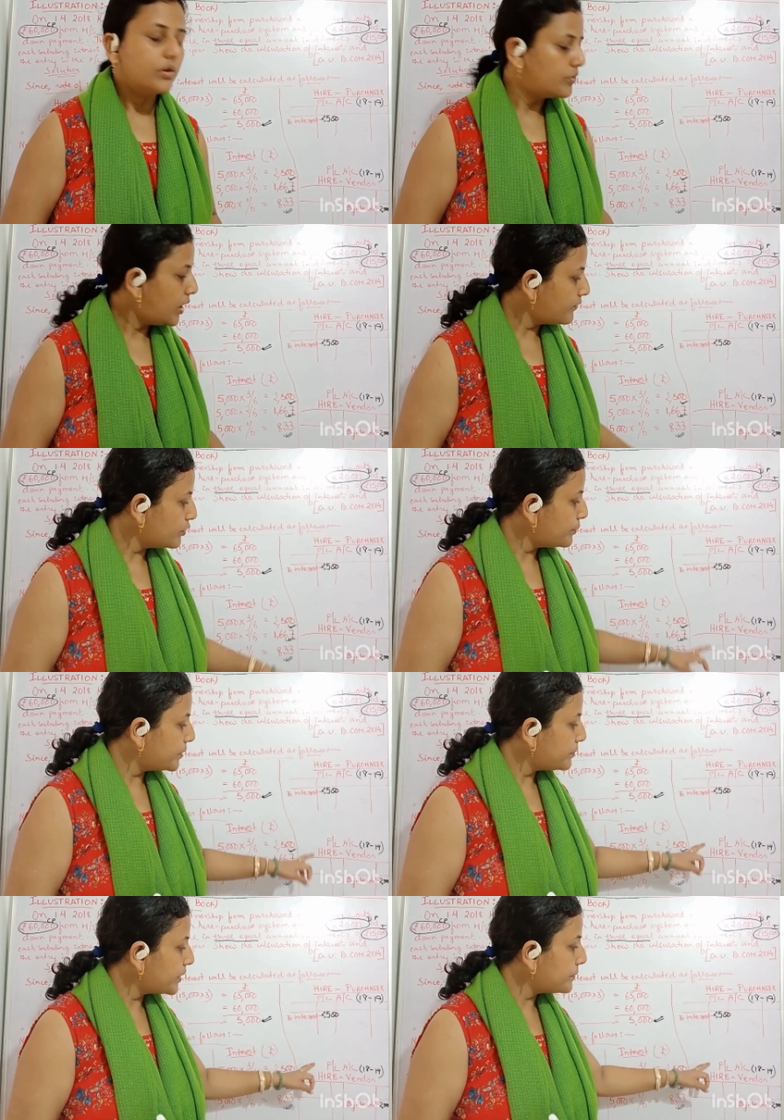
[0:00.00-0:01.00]
You have to
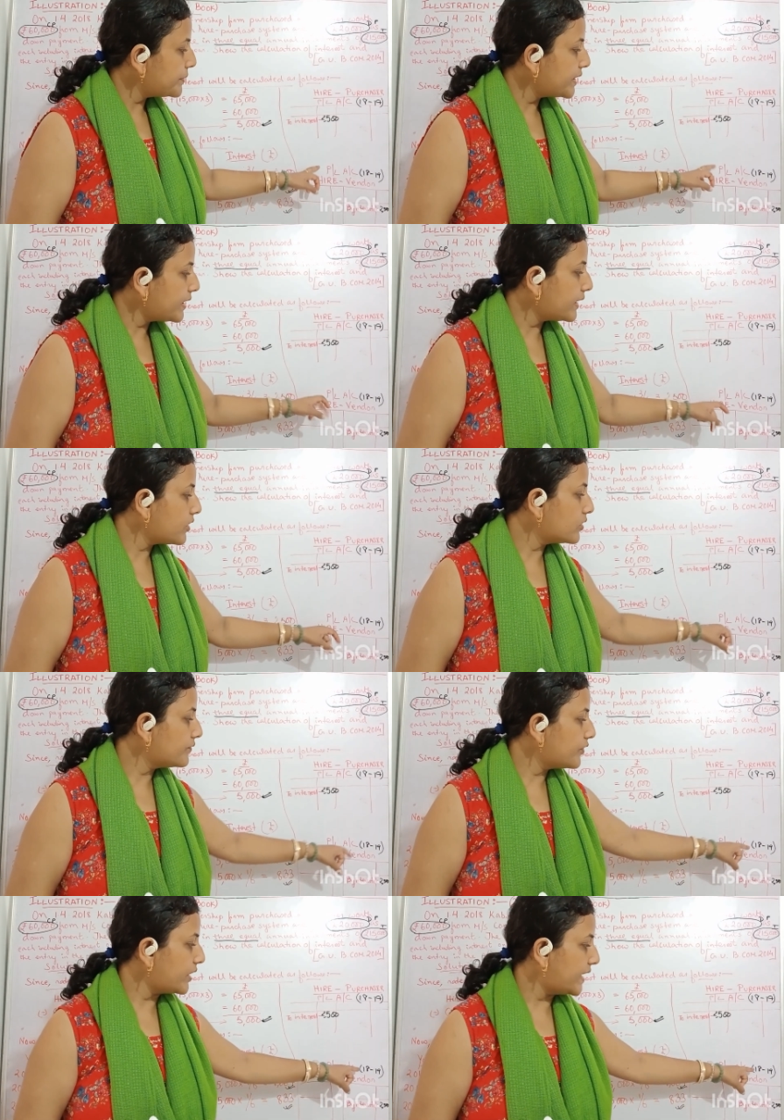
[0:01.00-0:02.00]
prepare PL
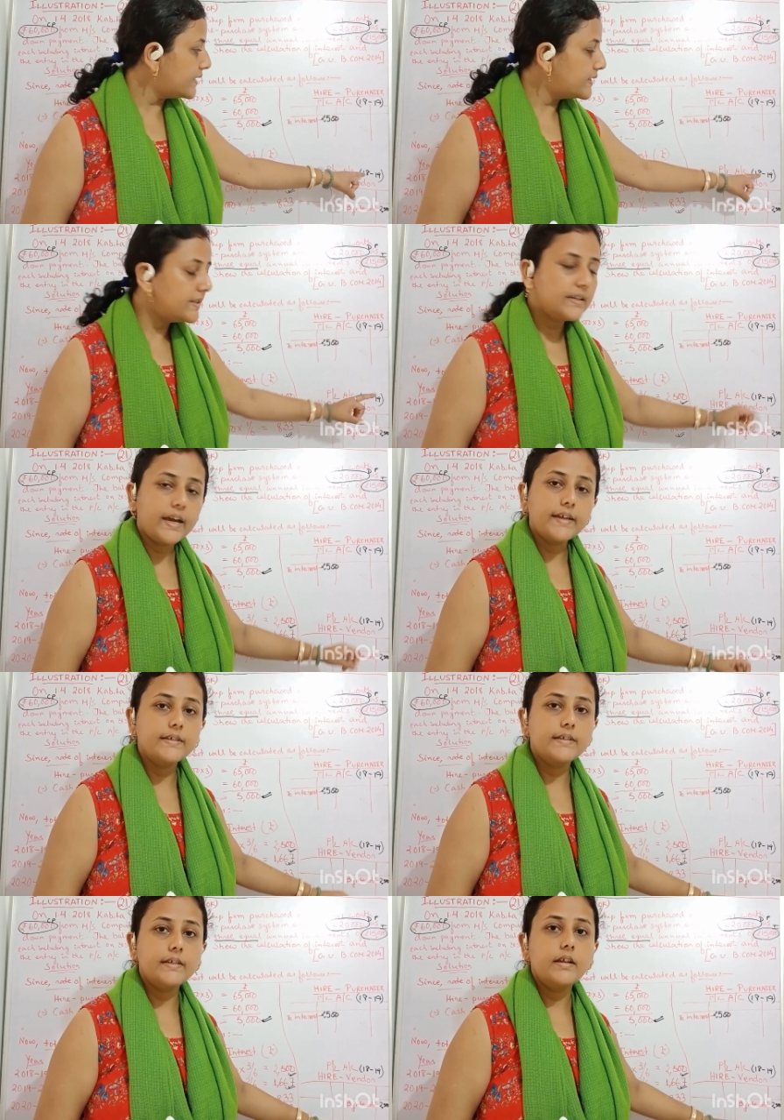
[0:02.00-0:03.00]
account for
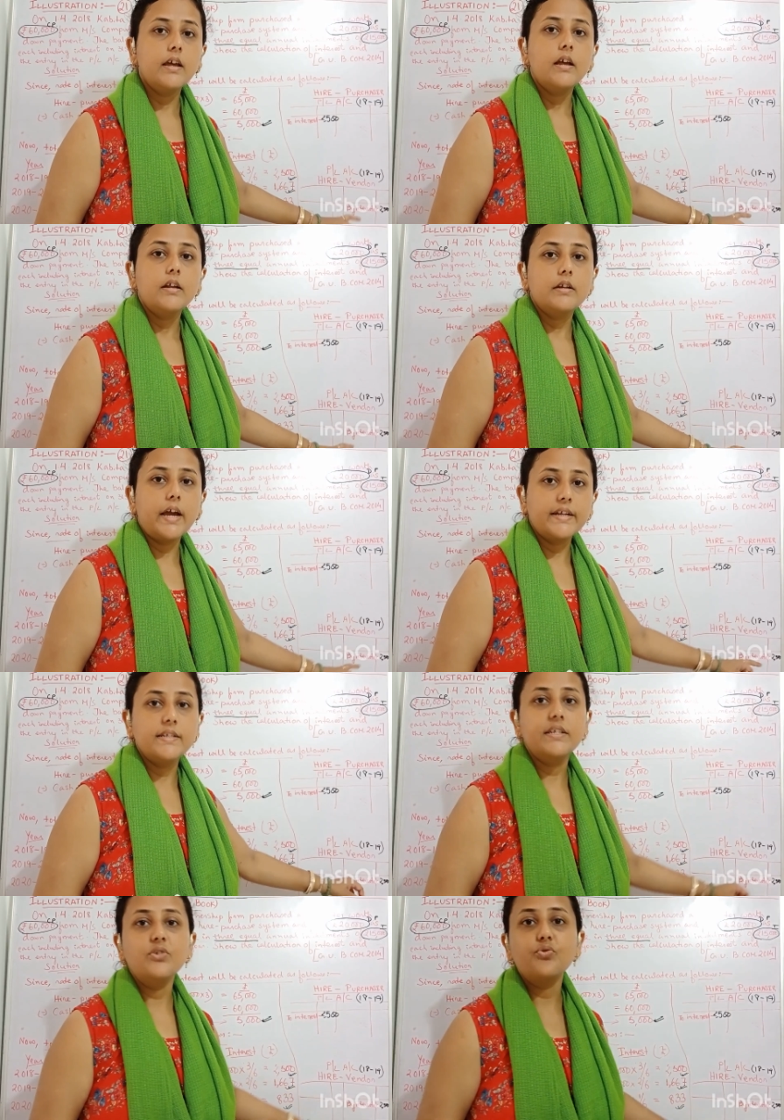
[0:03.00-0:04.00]
18-19,
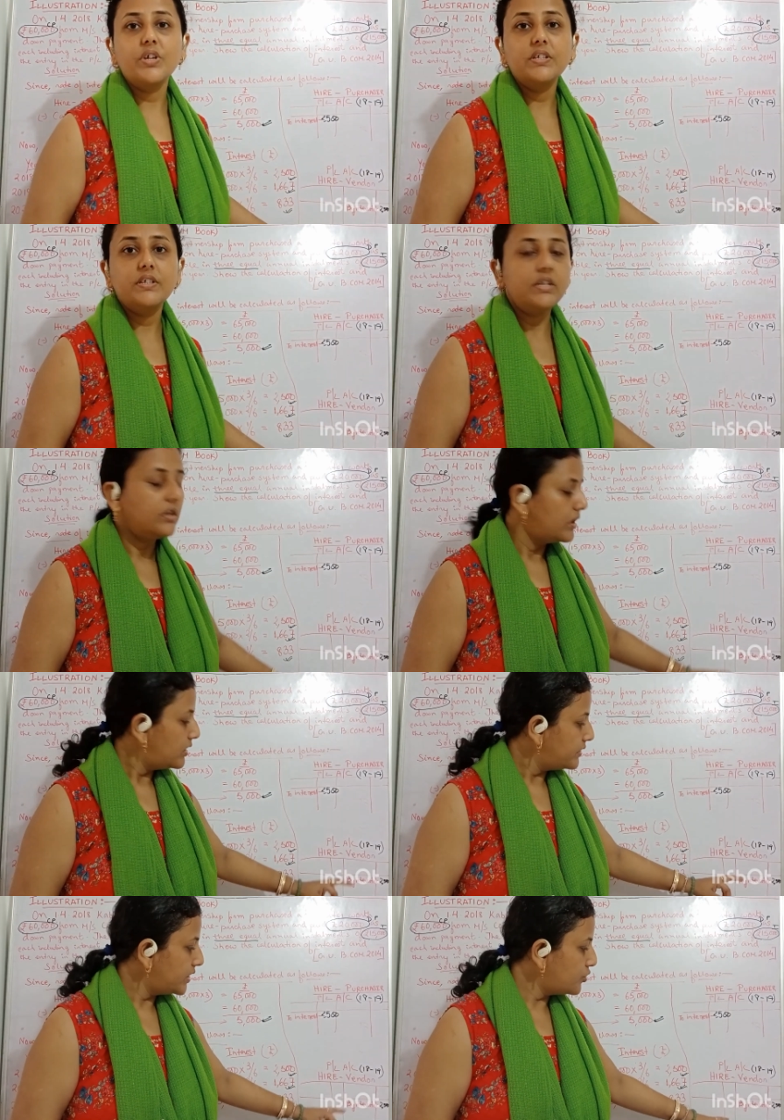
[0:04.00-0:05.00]
19-20,
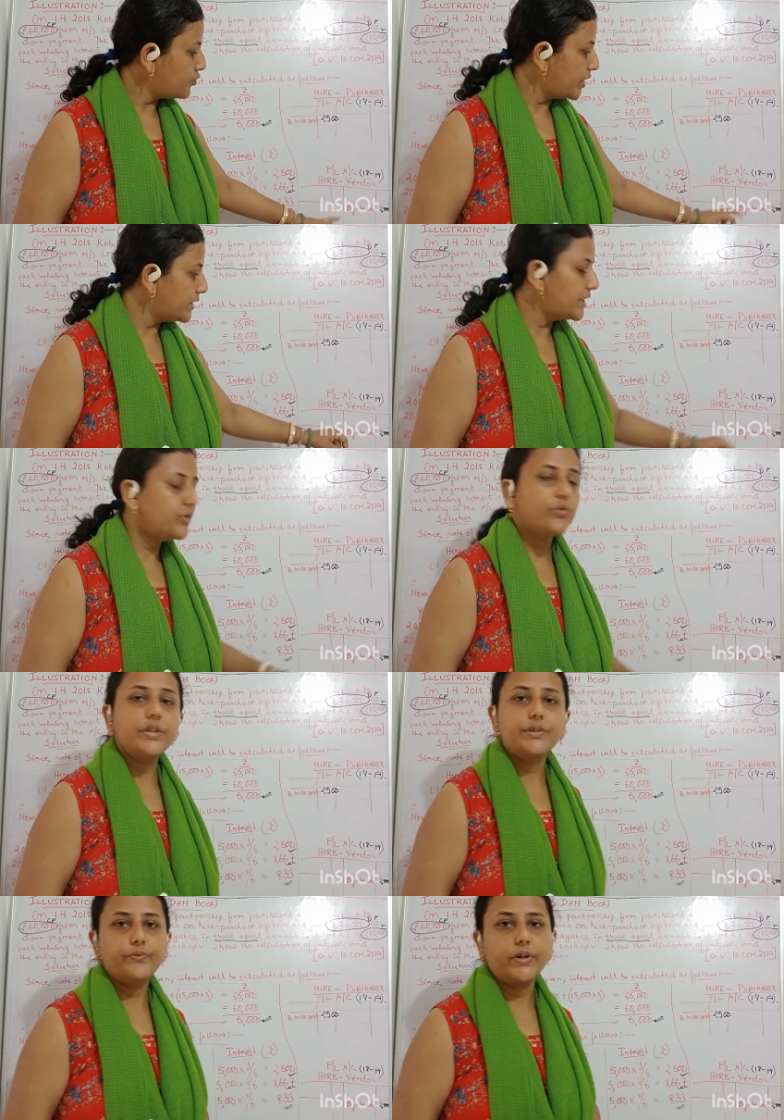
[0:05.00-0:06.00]
then
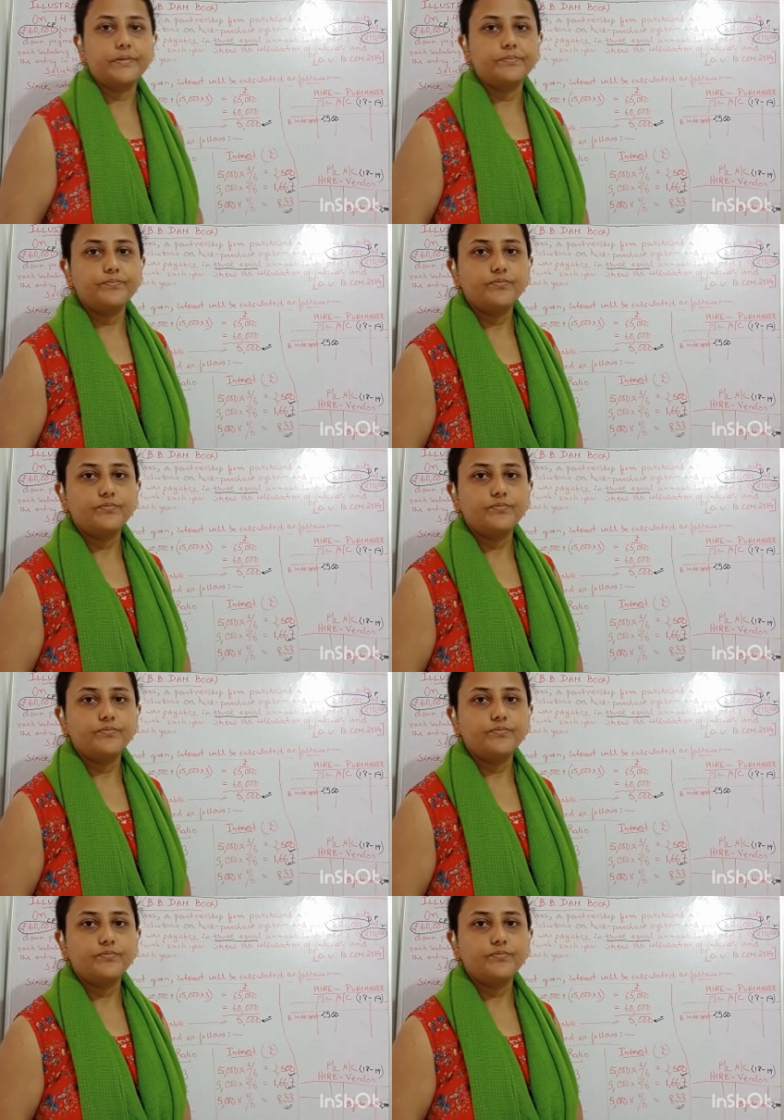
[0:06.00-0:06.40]
20-21.